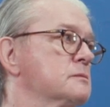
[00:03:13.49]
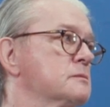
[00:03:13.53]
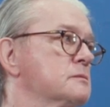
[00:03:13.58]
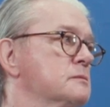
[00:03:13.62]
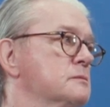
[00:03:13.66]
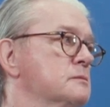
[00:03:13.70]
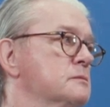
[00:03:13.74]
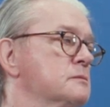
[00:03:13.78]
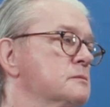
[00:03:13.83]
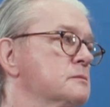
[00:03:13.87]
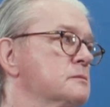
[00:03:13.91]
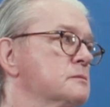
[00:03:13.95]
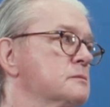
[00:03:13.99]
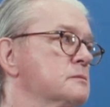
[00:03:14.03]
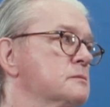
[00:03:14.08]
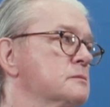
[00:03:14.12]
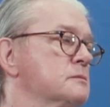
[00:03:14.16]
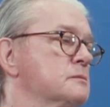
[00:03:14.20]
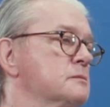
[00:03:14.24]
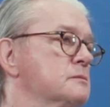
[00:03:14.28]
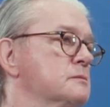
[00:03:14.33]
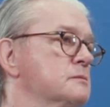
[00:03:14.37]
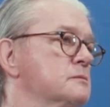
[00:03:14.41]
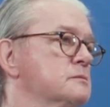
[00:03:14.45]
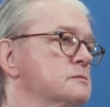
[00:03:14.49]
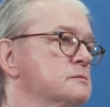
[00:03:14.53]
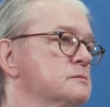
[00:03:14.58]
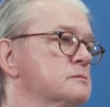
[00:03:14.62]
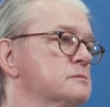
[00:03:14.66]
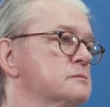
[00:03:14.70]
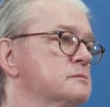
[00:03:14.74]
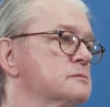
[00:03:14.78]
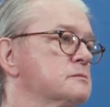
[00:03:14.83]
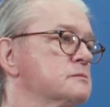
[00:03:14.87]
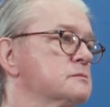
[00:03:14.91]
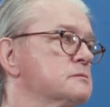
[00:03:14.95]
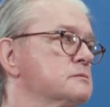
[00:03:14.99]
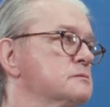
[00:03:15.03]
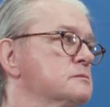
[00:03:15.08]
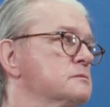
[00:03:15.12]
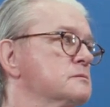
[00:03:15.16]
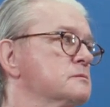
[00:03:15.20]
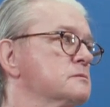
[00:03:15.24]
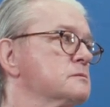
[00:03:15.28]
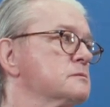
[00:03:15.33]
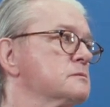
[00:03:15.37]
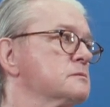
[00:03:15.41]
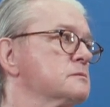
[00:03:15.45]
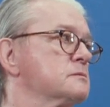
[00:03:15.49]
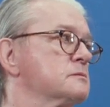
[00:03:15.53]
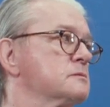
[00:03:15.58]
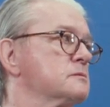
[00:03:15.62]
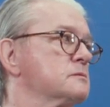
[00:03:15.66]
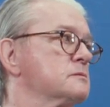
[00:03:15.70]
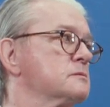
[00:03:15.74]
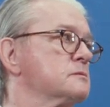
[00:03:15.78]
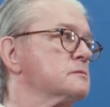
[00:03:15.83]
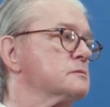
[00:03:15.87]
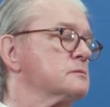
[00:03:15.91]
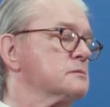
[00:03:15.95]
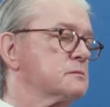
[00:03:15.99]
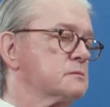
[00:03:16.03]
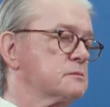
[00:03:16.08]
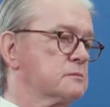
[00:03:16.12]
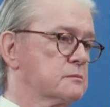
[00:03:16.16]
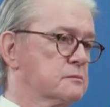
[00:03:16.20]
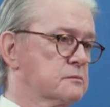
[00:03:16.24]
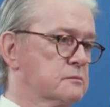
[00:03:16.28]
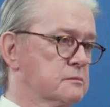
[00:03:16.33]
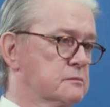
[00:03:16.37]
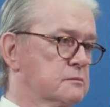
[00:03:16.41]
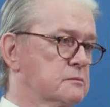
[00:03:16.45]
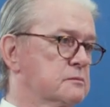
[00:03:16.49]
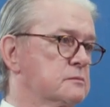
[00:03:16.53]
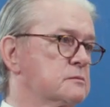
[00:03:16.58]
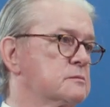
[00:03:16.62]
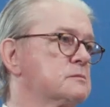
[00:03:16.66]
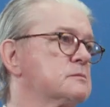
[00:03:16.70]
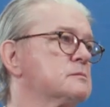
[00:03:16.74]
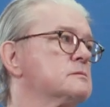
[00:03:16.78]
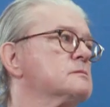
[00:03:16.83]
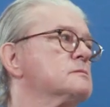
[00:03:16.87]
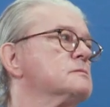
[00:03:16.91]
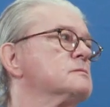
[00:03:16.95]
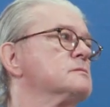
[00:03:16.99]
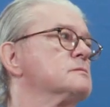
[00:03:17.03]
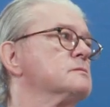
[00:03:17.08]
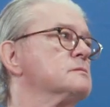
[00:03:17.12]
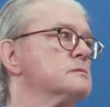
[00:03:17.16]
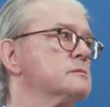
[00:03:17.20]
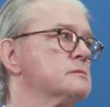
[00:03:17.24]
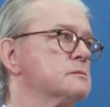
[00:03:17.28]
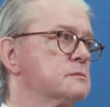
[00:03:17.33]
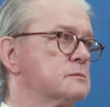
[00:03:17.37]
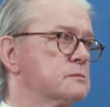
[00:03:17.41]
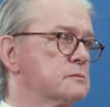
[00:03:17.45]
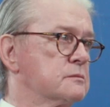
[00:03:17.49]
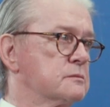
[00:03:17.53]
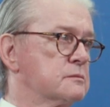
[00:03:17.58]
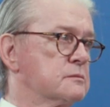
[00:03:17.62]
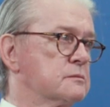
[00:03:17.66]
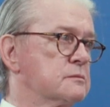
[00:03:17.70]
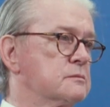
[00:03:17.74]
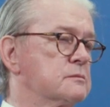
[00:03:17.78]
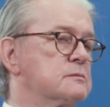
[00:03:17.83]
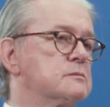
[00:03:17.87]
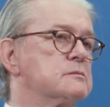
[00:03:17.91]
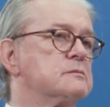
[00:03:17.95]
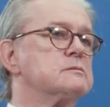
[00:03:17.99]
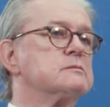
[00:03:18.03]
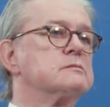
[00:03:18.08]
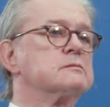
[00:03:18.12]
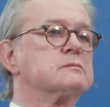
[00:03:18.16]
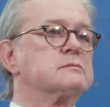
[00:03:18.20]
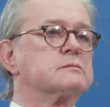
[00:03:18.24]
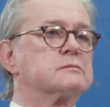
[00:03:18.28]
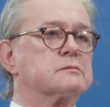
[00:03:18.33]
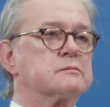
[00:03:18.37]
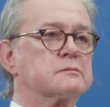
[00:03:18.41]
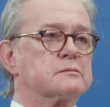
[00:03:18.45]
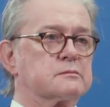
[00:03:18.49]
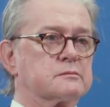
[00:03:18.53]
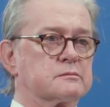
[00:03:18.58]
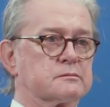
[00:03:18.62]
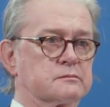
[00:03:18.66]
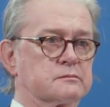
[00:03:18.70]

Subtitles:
This person isn't speaking.